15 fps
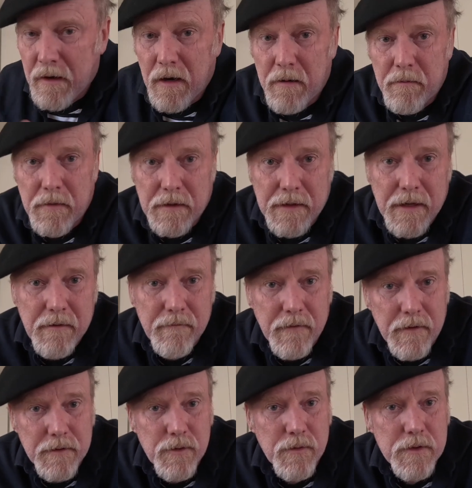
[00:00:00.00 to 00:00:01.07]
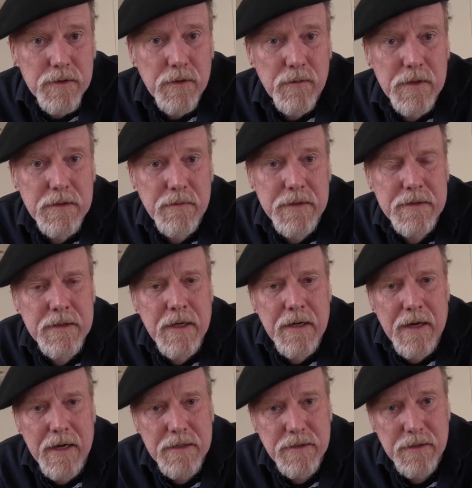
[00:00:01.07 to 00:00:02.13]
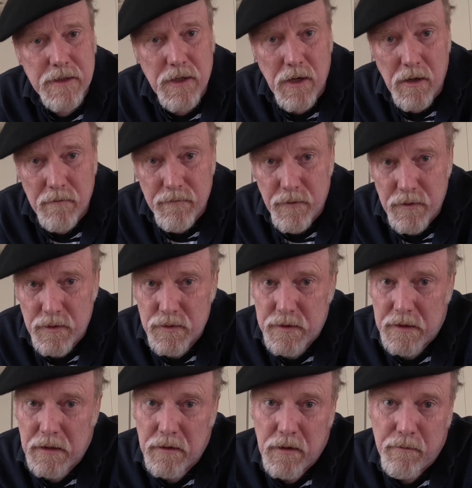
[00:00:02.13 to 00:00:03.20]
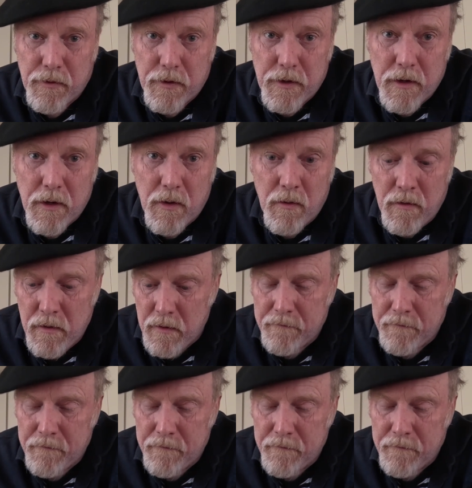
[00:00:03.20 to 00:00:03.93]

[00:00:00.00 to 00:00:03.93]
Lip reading: a lot of traditional recipes actually call for using a little Pernod